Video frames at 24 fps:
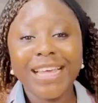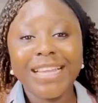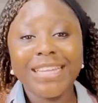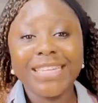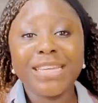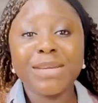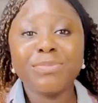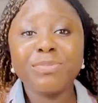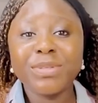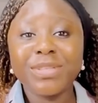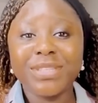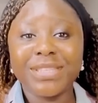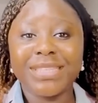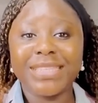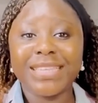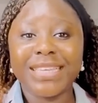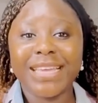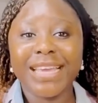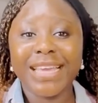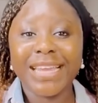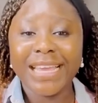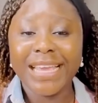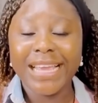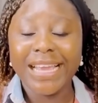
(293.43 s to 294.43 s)
They're able to
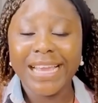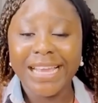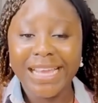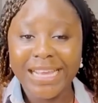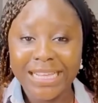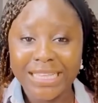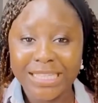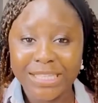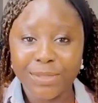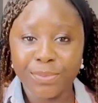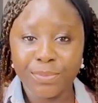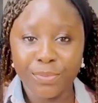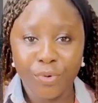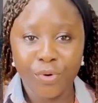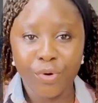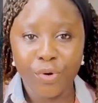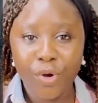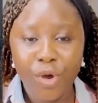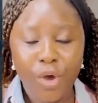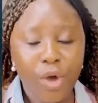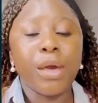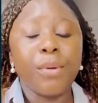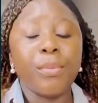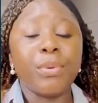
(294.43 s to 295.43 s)
take in heat more.
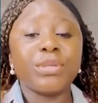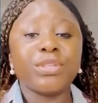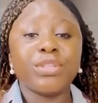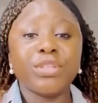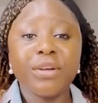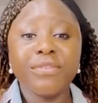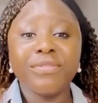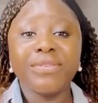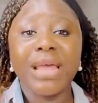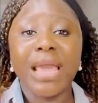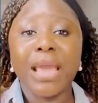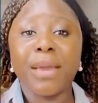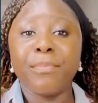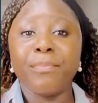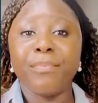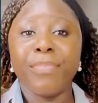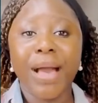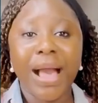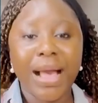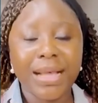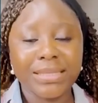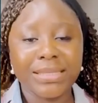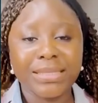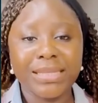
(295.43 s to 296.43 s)
Or stuff like
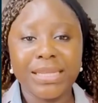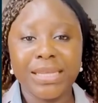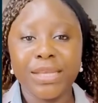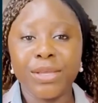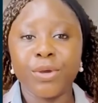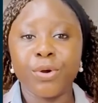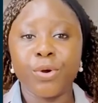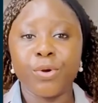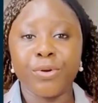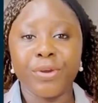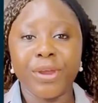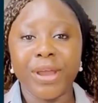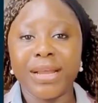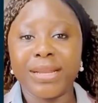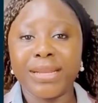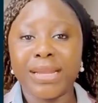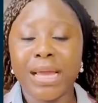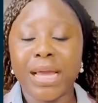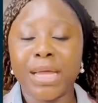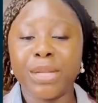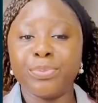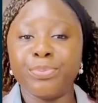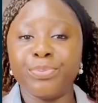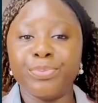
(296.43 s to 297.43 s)
parsley, coriander,
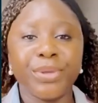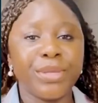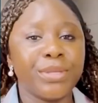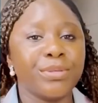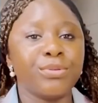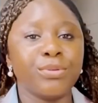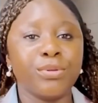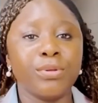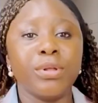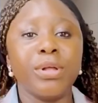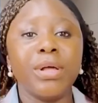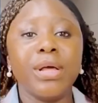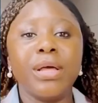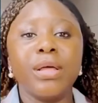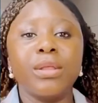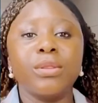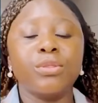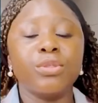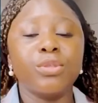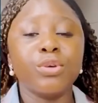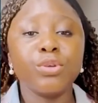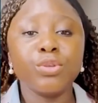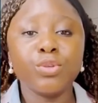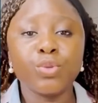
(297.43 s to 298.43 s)
and basil,
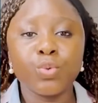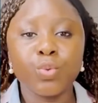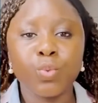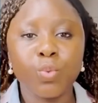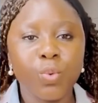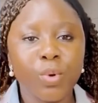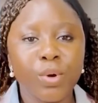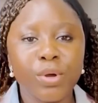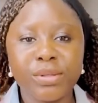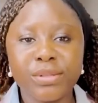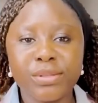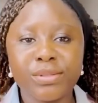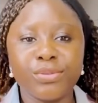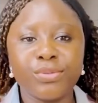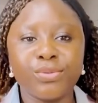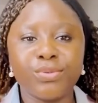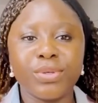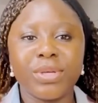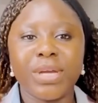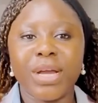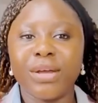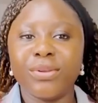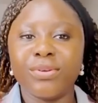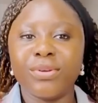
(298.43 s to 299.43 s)
those ones
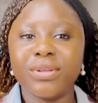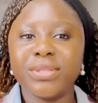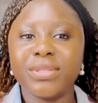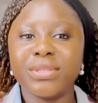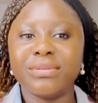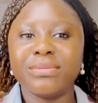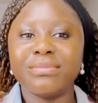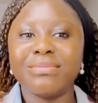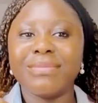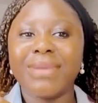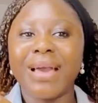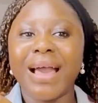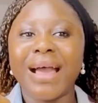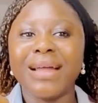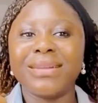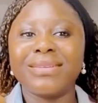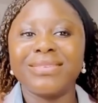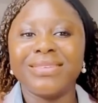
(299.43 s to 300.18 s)
you cannot add